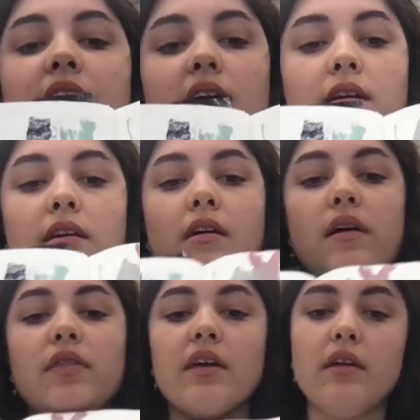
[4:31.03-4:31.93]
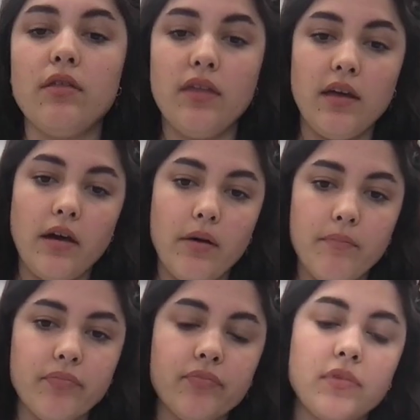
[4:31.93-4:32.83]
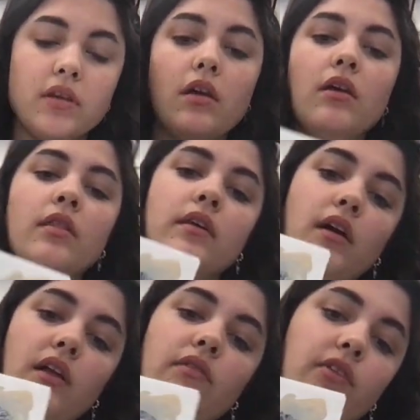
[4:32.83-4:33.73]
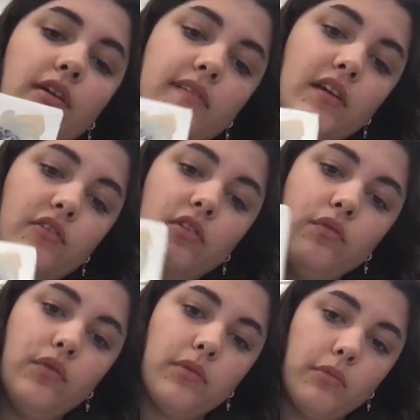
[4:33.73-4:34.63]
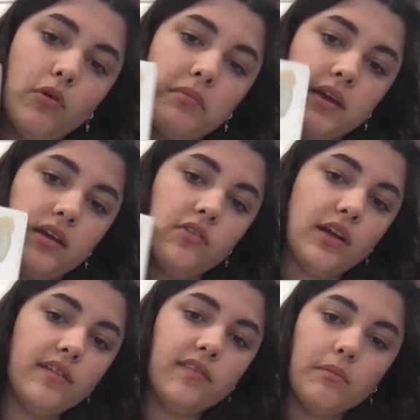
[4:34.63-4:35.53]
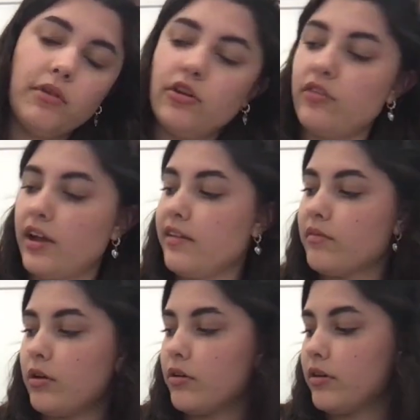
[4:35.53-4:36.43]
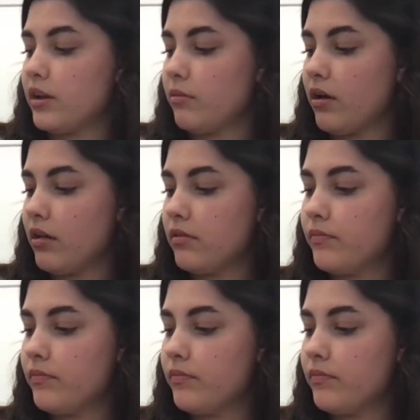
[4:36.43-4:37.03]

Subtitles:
here, I think the kind of transition from the more pinky shades to the blue shades worked really well.